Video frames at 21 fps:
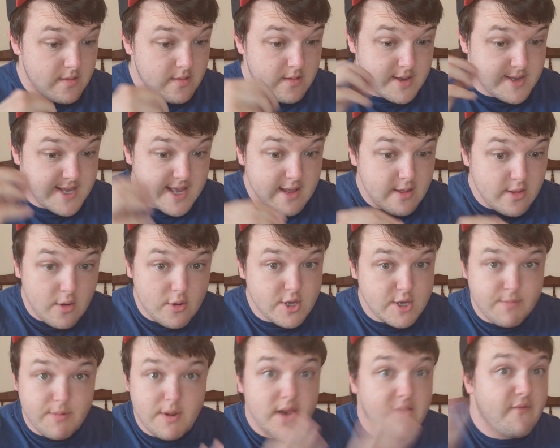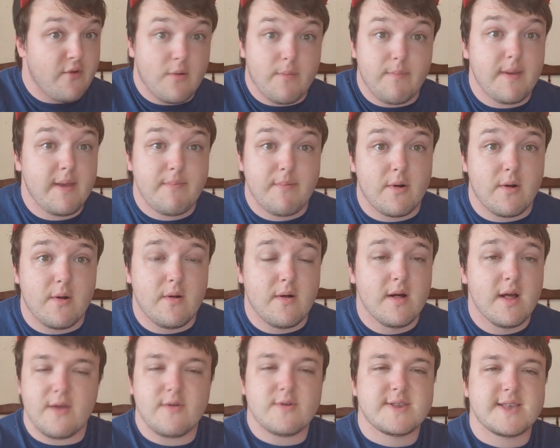seeing those beautiful people
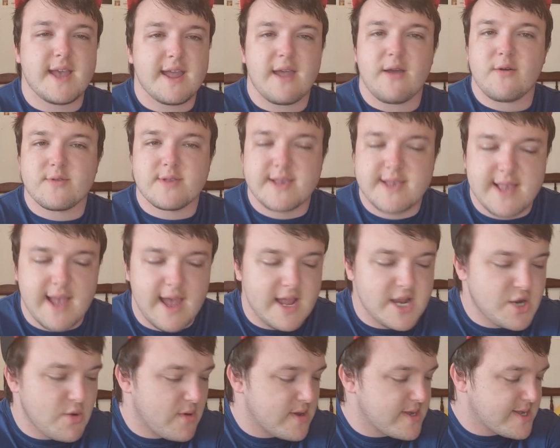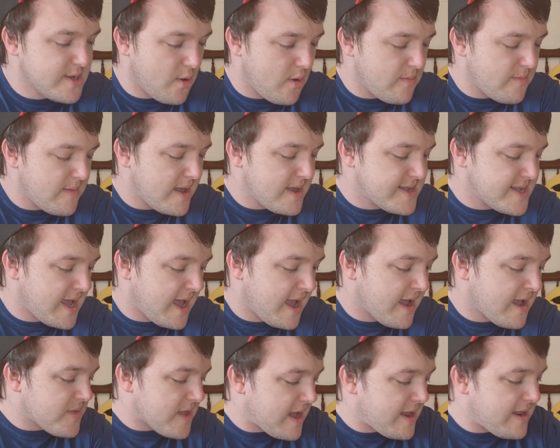that were singing on stage was so
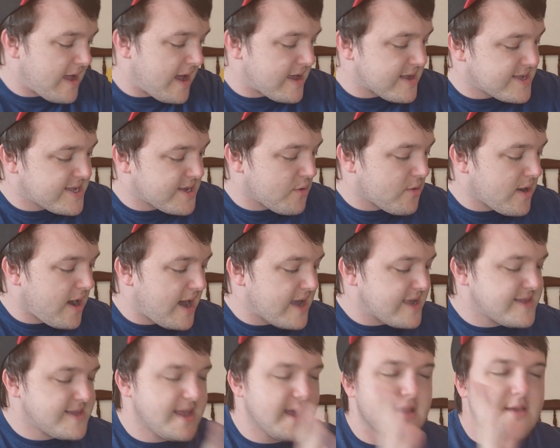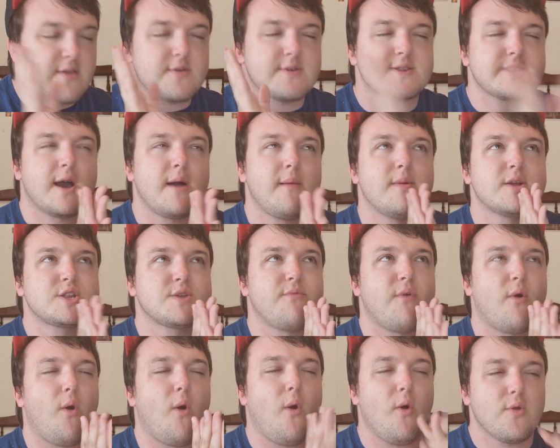amazing. And yeah, so guys, thank you so much
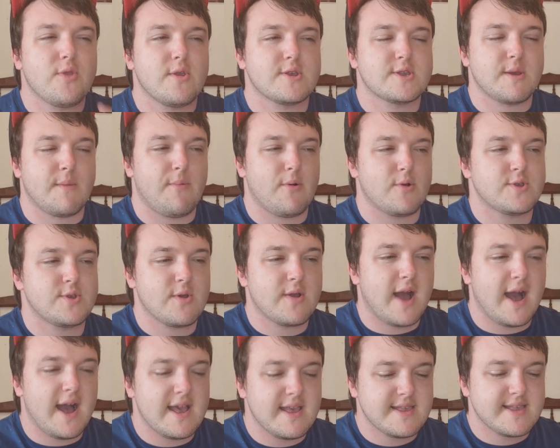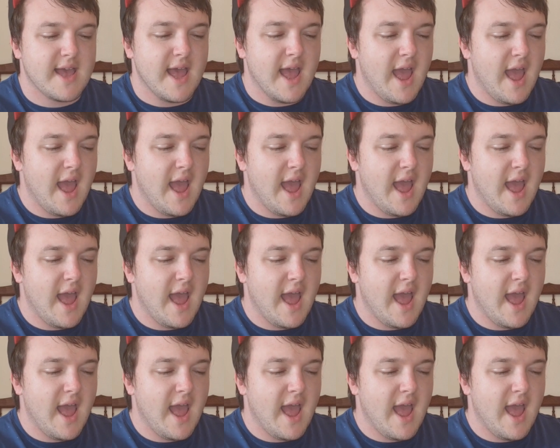for all the support you guys